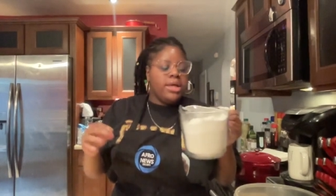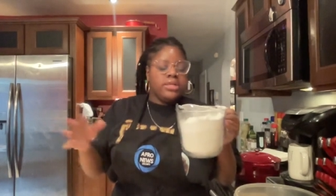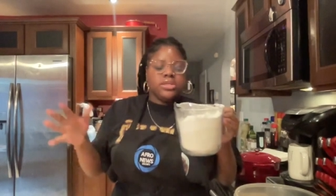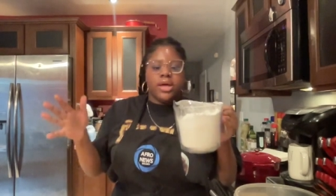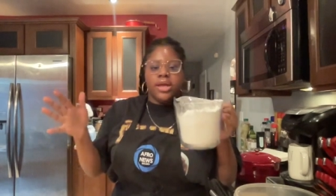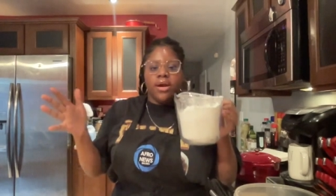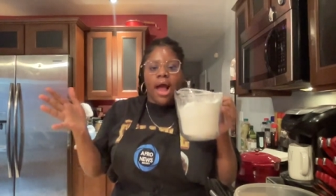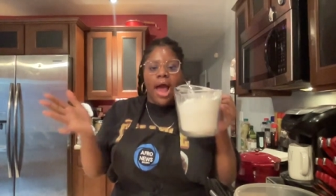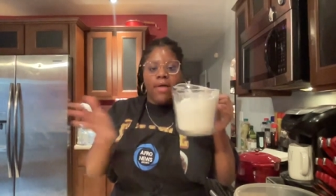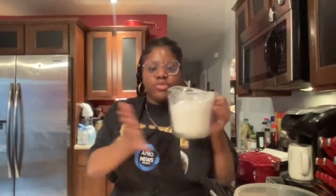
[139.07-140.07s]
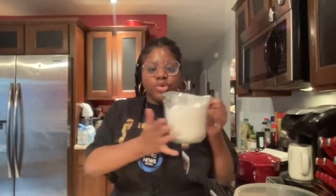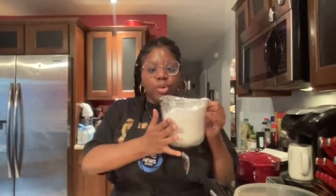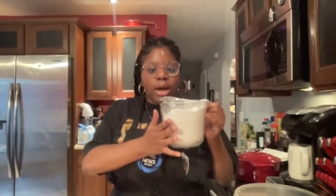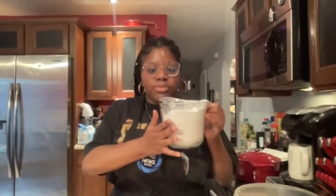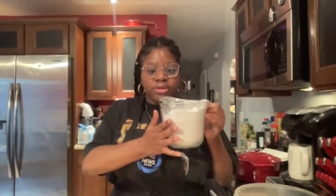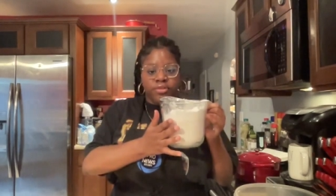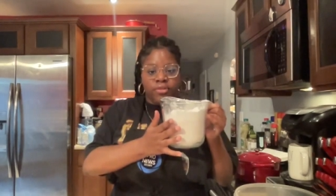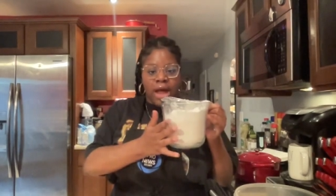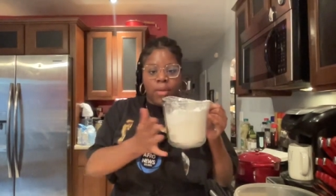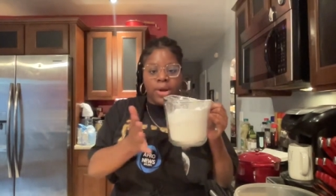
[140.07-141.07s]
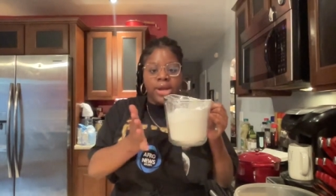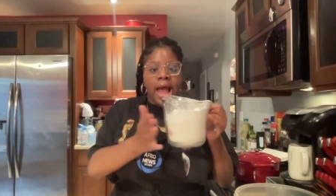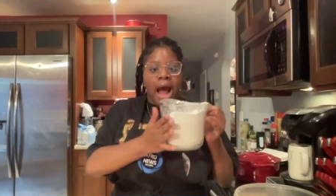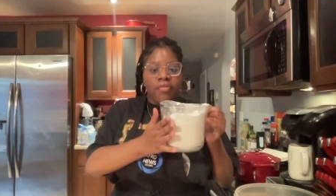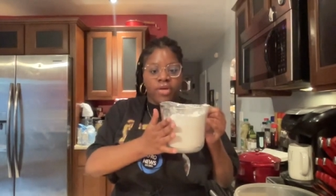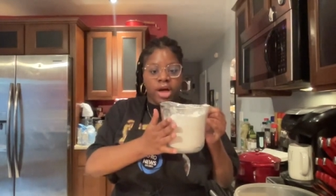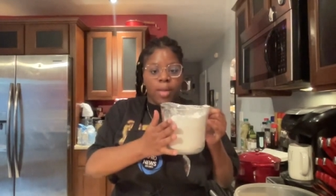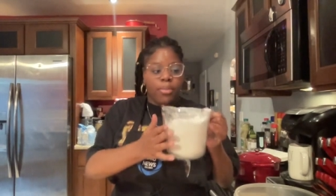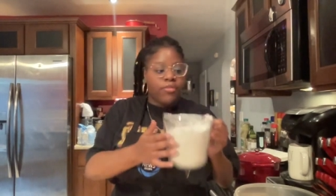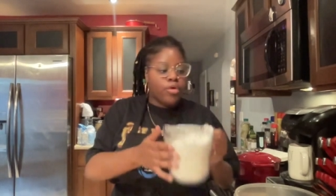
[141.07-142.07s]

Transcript: So here I have 2 cups of flour and half a cup of